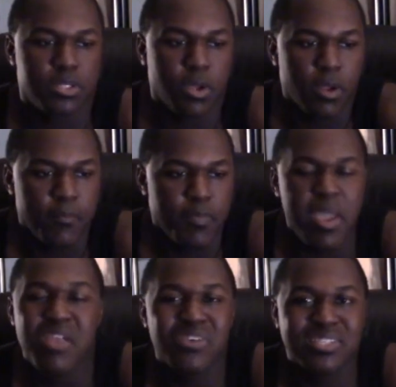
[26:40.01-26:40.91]
The
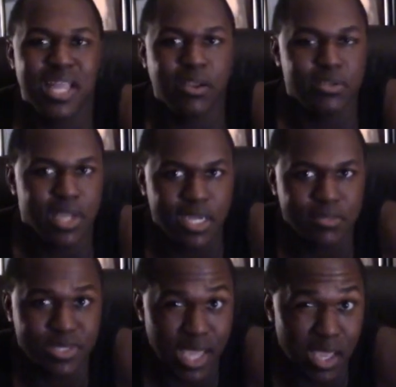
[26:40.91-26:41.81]
main reason I couldn't end up
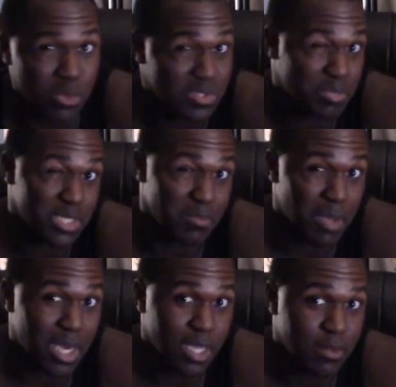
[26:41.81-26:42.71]
staying was because of
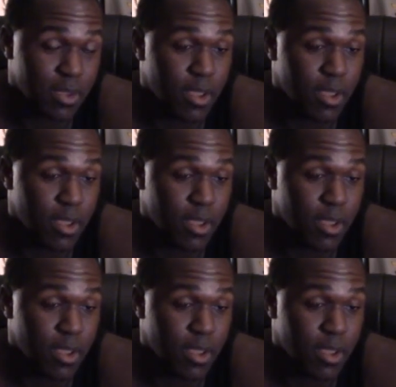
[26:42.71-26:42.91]
money.